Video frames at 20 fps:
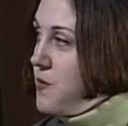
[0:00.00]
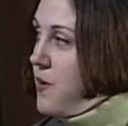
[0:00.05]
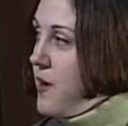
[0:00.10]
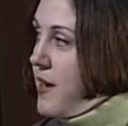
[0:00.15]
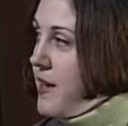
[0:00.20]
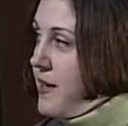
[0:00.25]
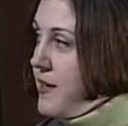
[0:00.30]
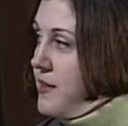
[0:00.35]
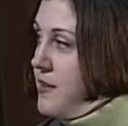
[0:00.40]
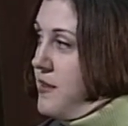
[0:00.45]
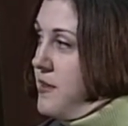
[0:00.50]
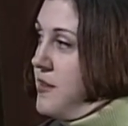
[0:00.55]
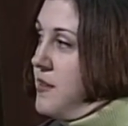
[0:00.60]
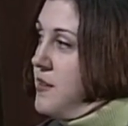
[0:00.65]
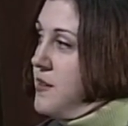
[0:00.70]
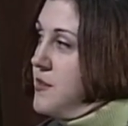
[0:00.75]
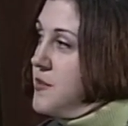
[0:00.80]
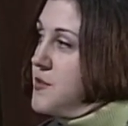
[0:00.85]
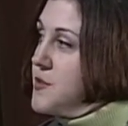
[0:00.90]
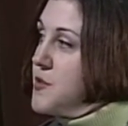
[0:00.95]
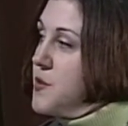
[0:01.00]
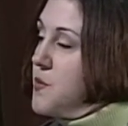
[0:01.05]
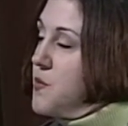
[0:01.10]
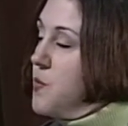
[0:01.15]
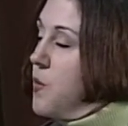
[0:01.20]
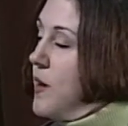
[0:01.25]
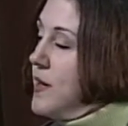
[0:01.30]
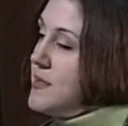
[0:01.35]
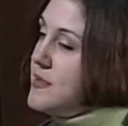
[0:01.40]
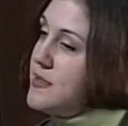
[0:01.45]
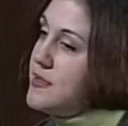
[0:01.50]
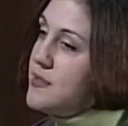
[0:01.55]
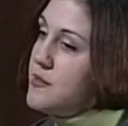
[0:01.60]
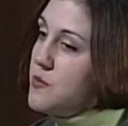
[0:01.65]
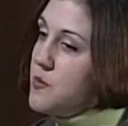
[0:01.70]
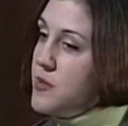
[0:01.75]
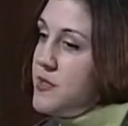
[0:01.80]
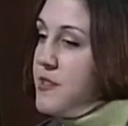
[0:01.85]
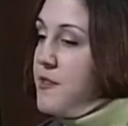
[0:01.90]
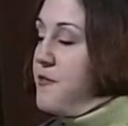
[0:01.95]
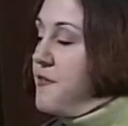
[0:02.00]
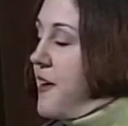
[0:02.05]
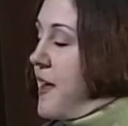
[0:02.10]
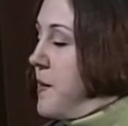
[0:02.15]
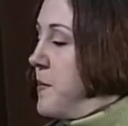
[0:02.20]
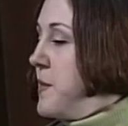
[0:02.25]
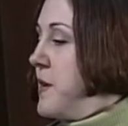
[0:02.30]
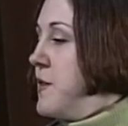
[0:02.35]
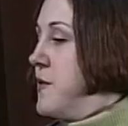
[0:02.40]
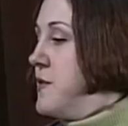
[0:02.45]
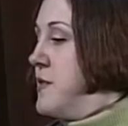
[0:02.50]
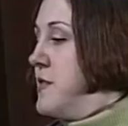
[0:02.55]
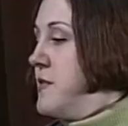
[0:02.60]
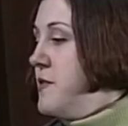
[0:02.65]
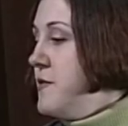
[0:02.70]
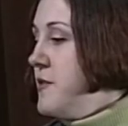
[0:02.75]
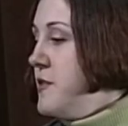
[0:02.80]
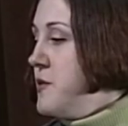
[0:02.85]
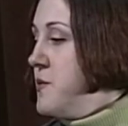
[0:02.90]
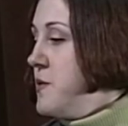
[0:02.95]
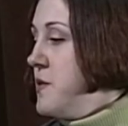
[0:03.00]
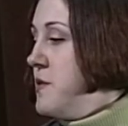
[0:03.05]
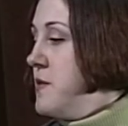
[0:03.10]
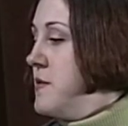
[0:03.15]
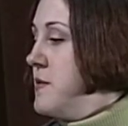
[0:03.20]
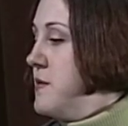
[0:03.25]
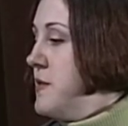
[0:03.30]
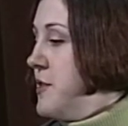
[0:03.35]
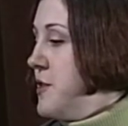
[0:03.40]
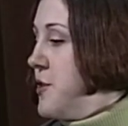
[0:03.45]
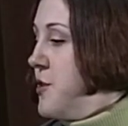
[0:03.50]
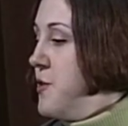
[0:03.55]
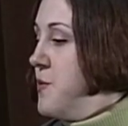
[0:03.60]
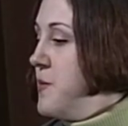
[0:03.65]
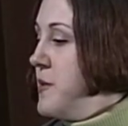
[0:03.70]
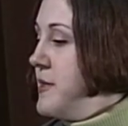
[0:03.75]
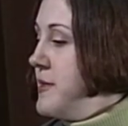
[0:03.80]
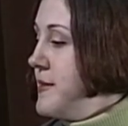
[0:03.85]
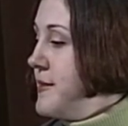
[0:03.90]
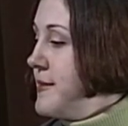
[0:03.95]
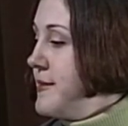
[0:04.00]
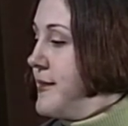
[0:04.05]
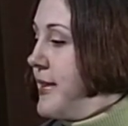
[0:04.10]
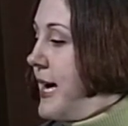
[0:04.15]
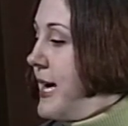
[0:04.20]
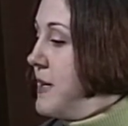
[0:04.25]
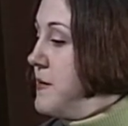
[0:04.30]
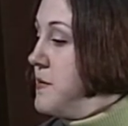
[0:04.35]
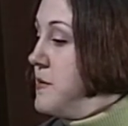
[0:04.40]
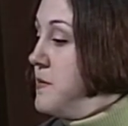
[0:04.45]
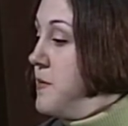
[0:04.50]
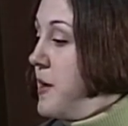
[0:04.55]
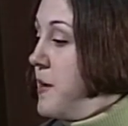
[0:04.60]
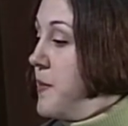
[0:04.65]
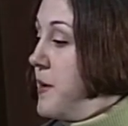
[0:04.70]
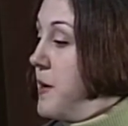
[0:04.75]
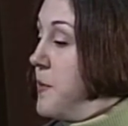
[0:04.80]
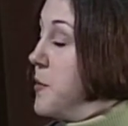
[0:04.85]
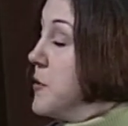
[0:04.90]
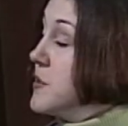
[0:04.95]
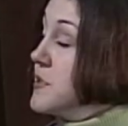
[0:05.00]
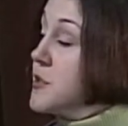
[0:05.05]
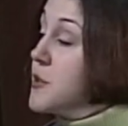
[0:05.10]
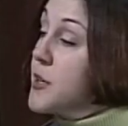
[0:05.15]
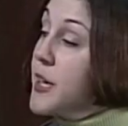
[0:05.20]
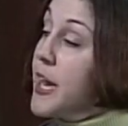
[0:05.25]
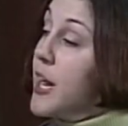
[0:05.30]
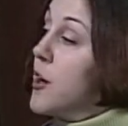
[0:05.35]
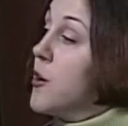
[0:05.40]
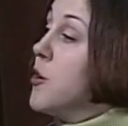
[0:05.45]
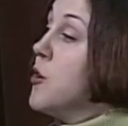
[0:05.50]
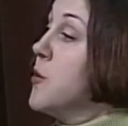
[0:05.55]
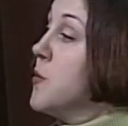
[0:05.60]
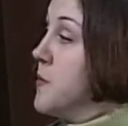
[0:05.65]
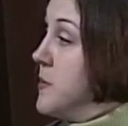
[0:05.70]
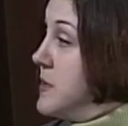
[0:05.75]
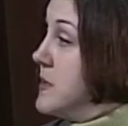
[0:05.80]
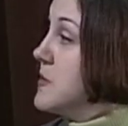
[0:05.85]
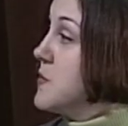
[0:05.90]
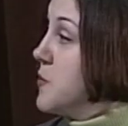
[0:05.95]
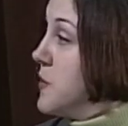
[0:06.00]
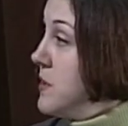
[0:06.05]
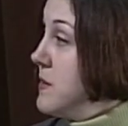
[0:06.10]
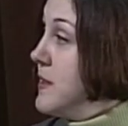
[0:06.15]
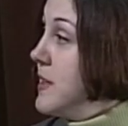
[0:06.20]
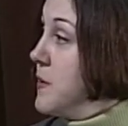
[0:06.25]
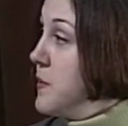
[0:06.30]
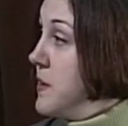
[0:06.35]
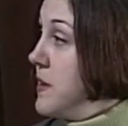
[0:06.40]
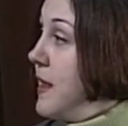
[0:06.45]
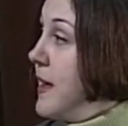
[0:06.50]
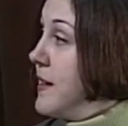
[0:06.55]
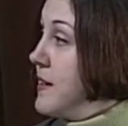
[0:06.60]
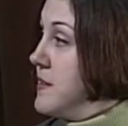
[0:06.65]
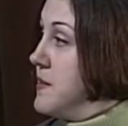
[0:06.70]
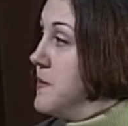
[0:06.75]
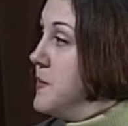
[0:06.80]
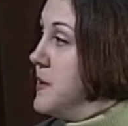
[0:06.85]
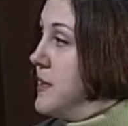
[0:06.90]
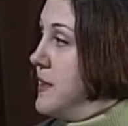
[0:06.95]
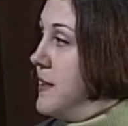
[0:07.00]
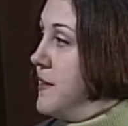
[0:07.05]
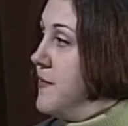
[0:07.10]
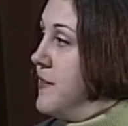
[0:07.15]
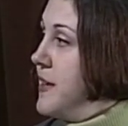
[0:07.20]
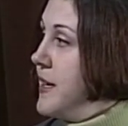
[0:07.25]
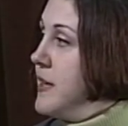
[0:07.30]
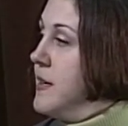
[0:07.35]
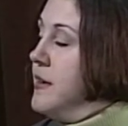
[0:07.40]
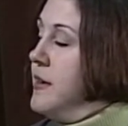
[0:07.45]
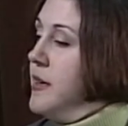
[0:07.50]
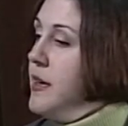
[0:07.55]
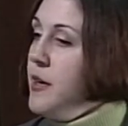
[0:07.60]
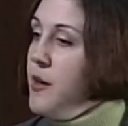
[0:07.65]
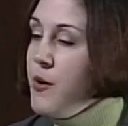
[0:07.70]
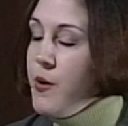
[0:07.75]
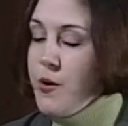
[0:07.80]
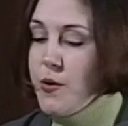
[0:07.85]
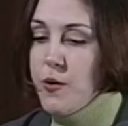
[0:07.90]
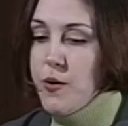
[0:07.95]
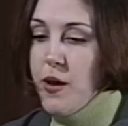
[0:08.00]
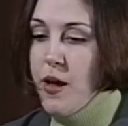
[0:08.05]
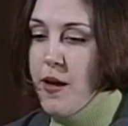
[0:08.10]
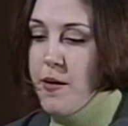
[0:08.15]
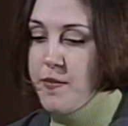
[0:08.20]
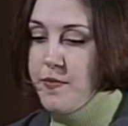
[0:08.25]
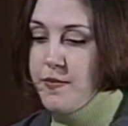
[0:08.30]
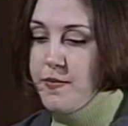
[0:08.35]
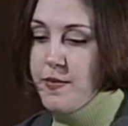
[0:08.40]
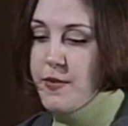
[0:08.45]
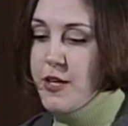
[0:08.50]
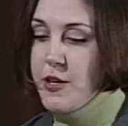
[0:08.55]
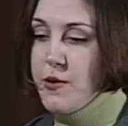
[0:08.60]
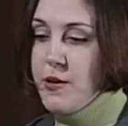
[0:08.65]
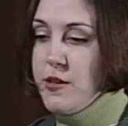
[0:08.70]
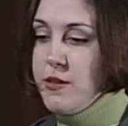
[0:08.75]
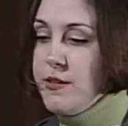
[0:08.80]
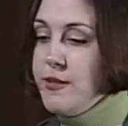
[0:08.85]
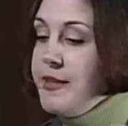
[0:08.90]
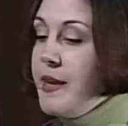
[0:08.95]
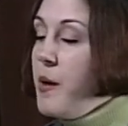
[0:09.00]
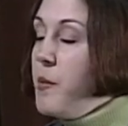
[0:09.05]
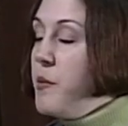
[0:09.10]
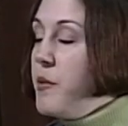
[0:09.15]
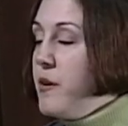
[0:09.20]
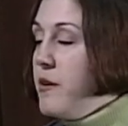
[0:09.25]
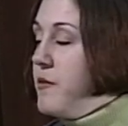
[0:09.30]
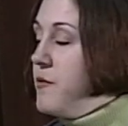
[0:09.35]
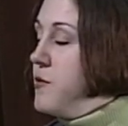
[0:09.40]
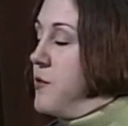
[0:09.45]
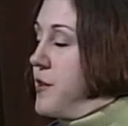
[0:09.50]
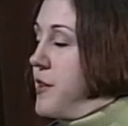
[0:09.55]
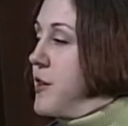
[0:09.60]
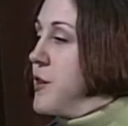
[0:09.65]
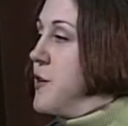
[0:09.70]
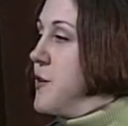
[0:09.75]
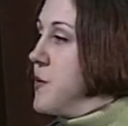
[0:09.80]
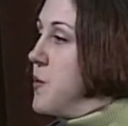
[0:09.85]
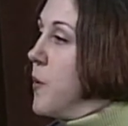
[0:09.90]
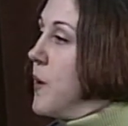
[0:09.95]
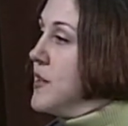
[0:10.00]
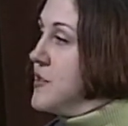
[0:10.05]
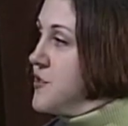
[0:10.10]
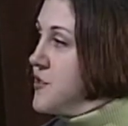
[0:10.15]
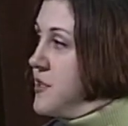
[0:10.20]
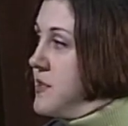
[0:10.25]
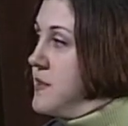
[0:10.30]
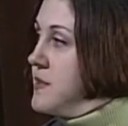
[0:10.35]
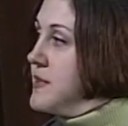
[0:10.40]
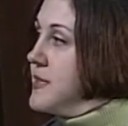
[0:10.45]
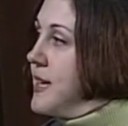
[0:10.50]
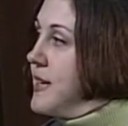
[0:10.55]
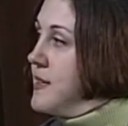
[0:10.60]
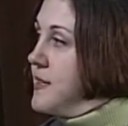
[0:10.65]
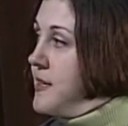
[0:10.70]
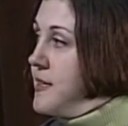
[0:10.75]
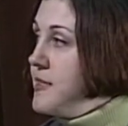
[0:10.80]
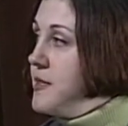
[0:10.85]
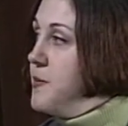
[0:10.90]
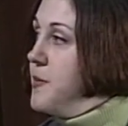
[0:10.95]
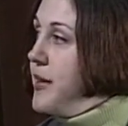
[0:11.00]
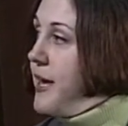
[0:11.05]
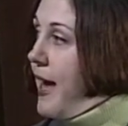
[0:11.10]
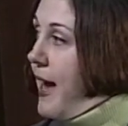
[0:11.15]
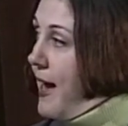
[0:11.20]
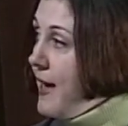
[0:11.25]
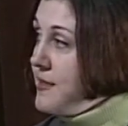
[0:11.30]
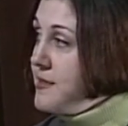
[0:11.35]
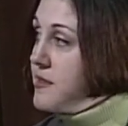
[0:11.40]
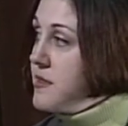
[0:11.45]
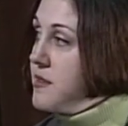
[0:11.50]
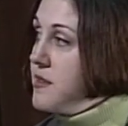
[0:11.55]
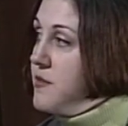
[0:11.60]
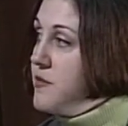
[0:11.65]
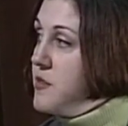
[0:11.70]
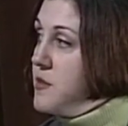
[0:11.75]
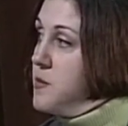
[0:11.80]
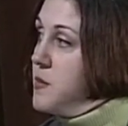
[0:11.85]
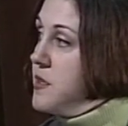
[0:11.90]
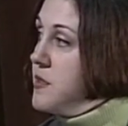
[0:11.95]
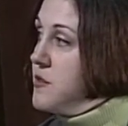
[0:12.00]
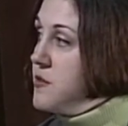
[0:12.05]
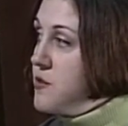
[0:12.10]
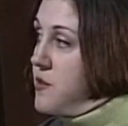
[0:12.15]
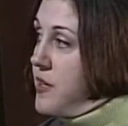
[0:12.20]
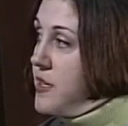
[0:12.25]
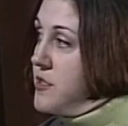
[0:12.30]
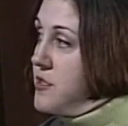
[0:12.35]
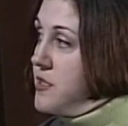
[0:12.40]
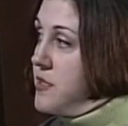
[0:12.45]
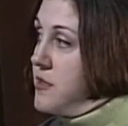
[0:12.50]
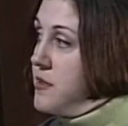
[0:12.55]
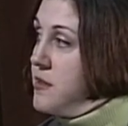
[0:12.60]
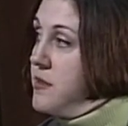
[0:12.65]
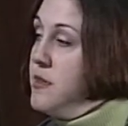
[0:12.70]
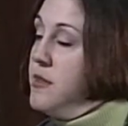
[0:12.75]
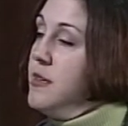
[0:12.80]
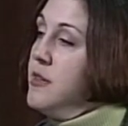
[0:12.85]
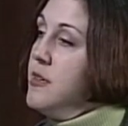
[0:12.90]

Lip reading: Right. So once a family or an individual determines that maybe a personal care home is where they would like to be living, there are a number of really good questions that need to be asked of administration,